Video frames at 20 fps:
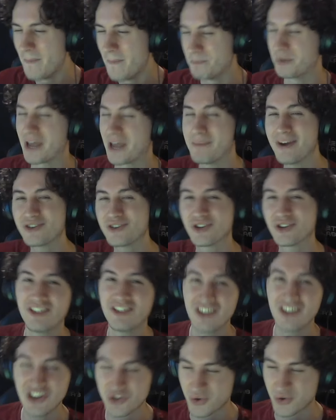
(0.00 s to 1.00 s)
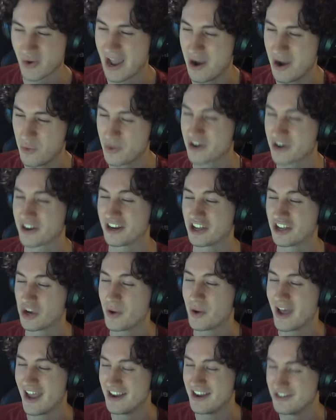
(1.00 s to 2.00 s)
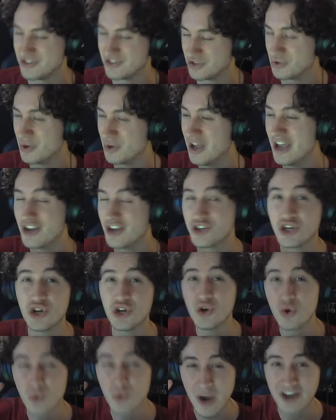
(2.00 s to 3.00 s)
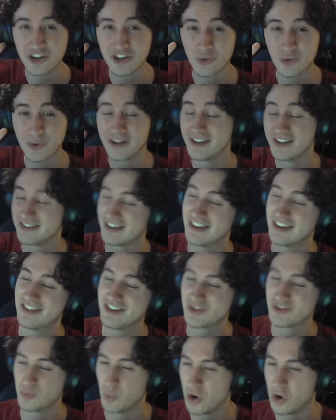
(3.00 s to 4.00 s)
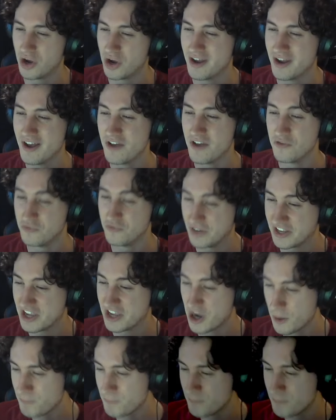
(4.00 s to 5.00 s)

But I mentioned in the intro how we are going to go ahead and do two ranked arenas in this one video.